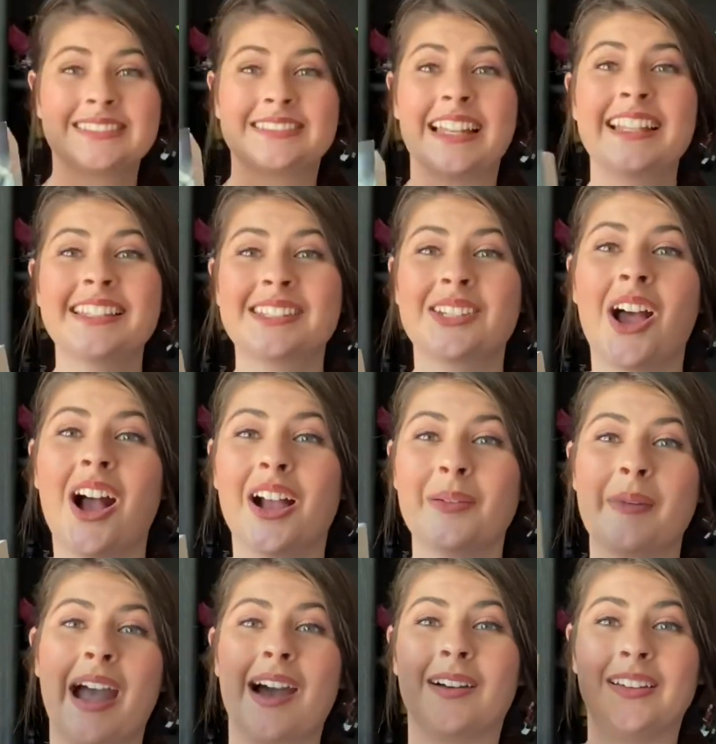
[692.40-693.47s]
Let's talk
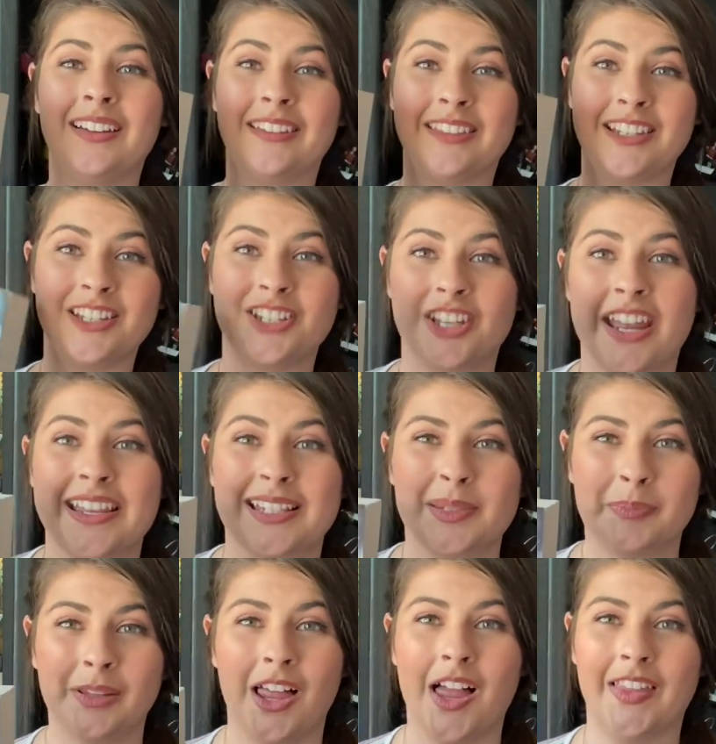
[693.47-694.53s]
about the Jace
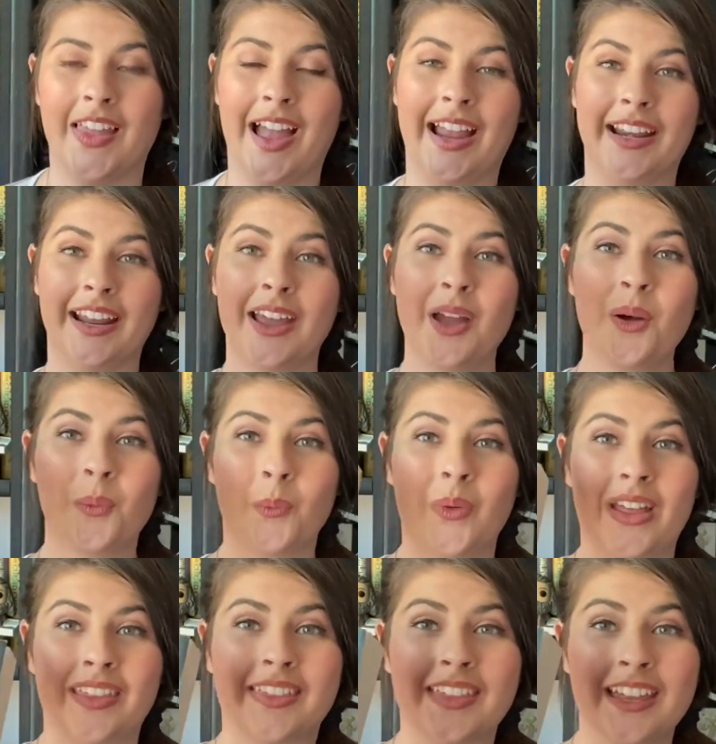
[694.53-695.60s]
plotline
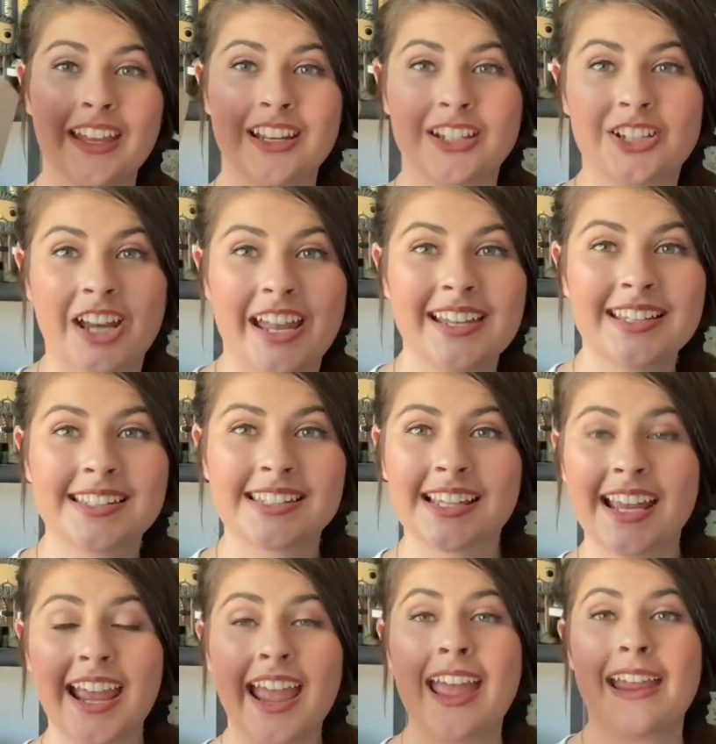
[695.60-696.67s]
with Jace
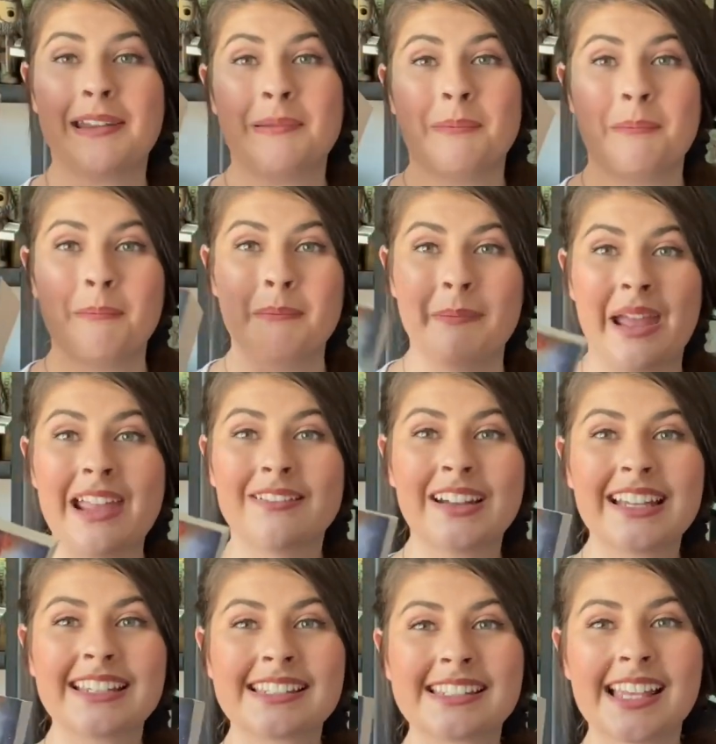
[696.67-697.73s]
and
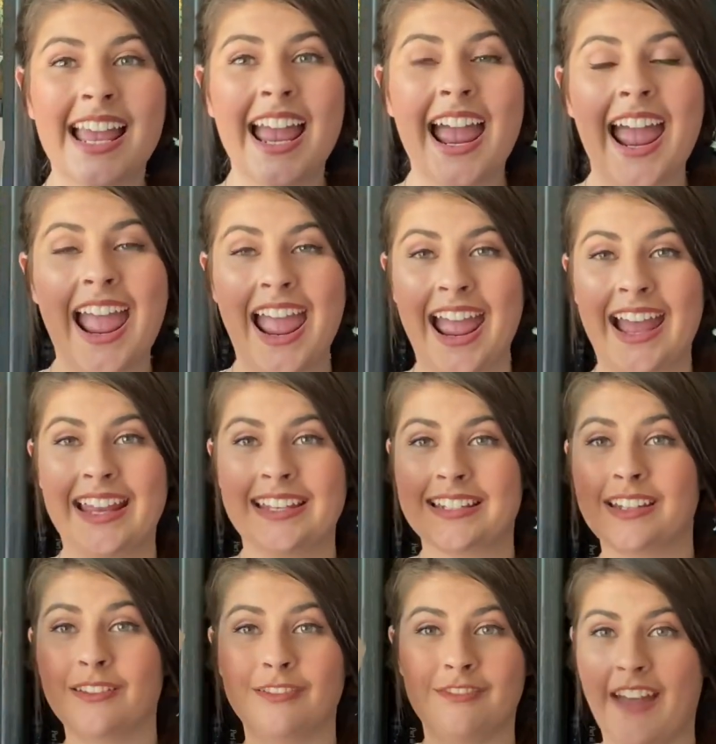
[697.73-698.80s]
Maris and
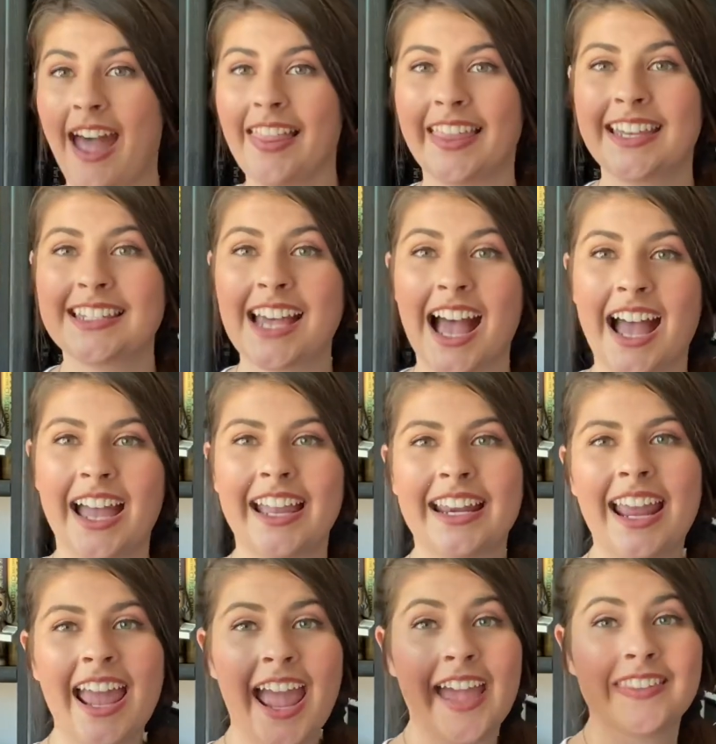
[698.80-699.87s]
Valentine
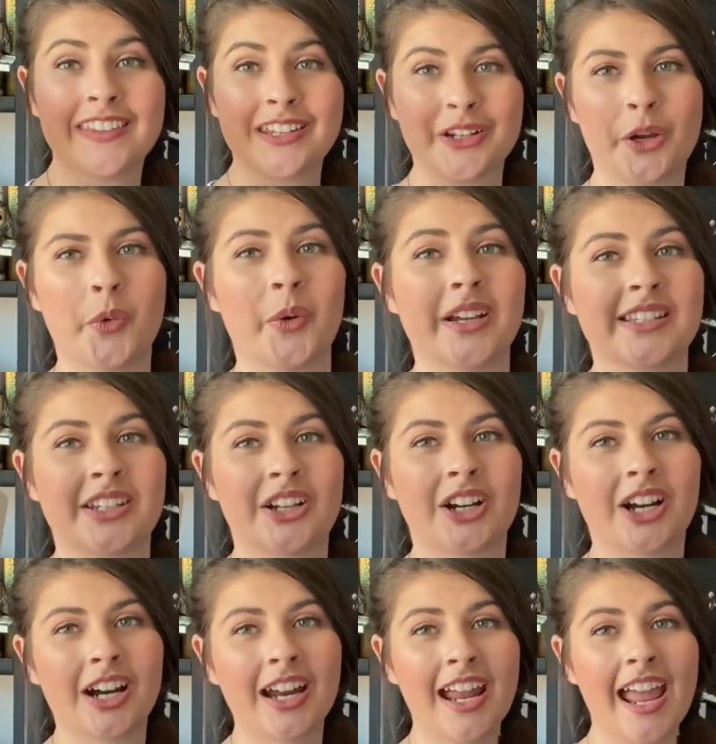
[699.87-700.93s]
and the
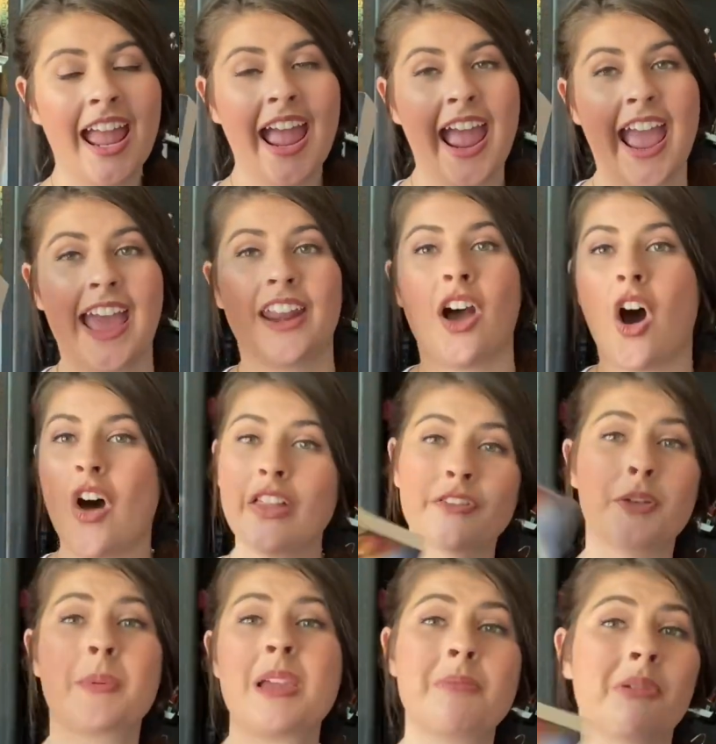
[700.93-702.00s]
Inquisitor and all of
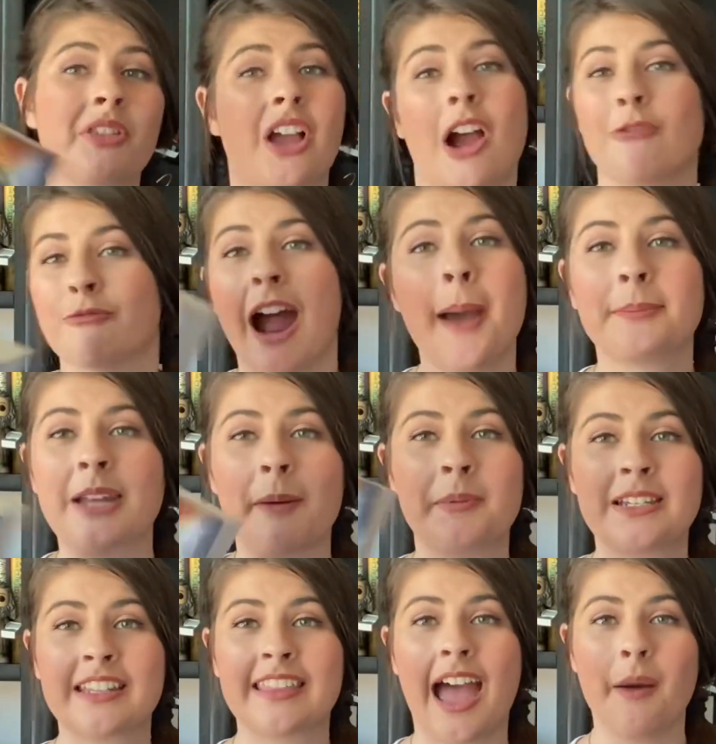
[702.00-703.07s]
the people that got wrapped up
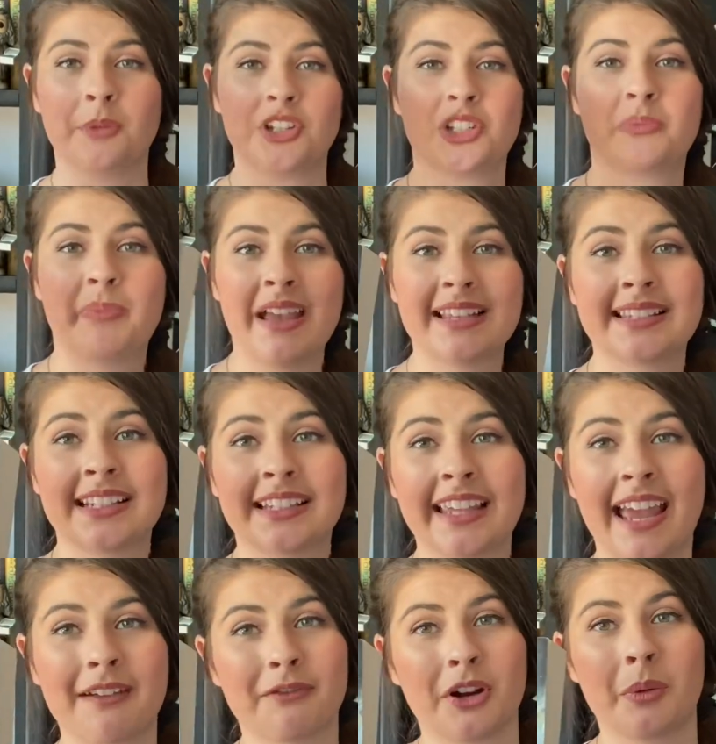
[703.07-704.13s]
into that, which is basically
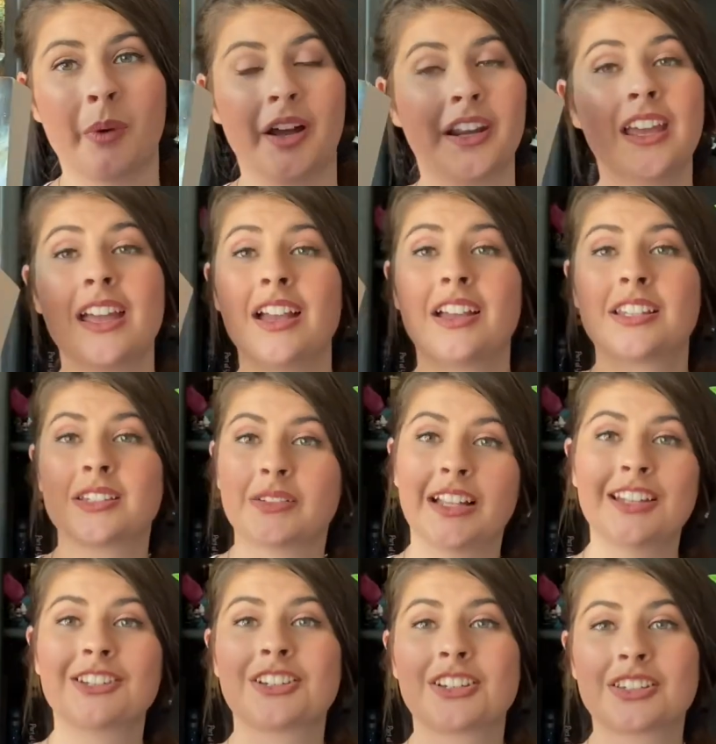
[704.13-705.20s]
everyone. So
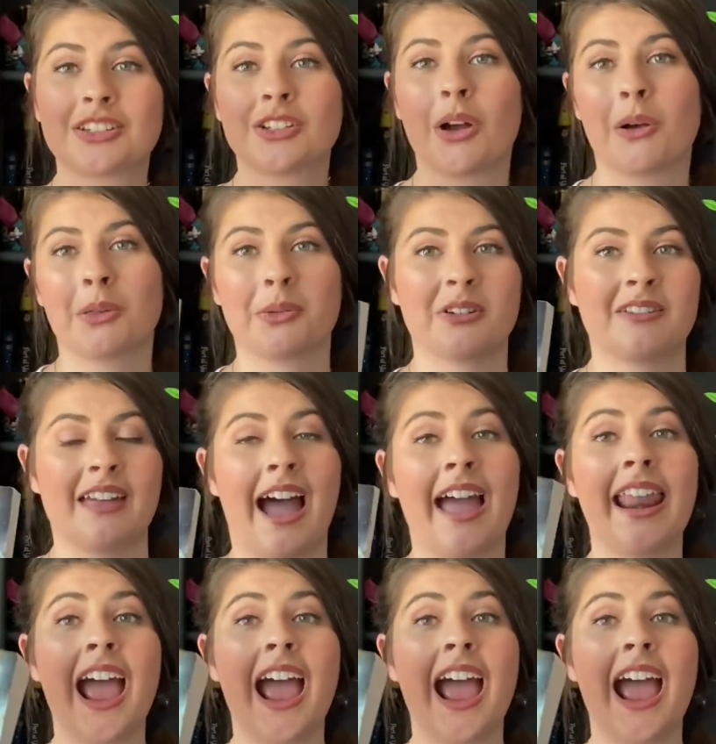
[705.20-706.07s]
let's just go through that.